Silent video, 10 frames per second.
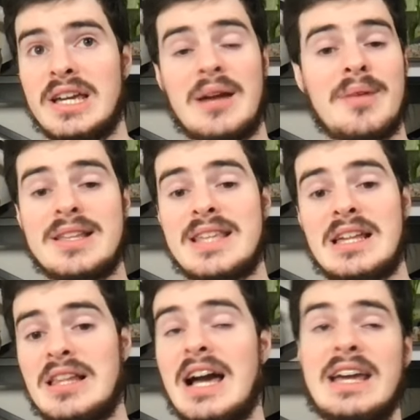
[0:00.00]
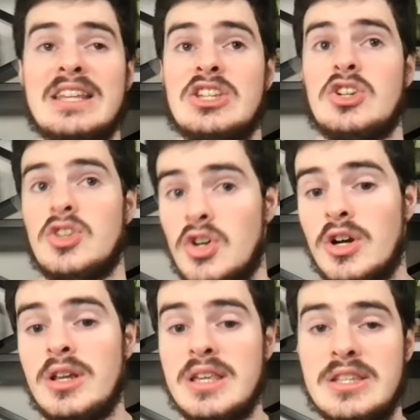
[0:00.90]
I'm not saying Lockett isn't
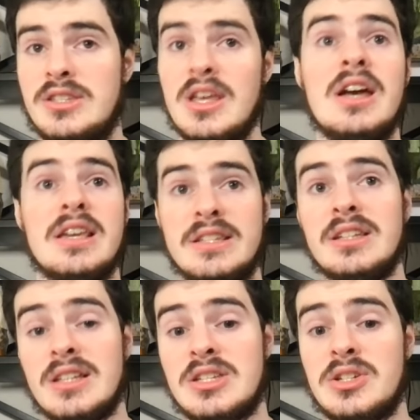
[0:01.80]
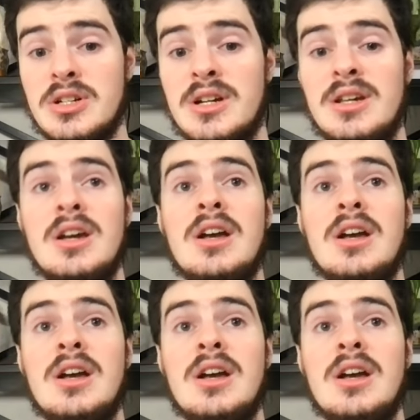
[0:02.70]
good. He still is good,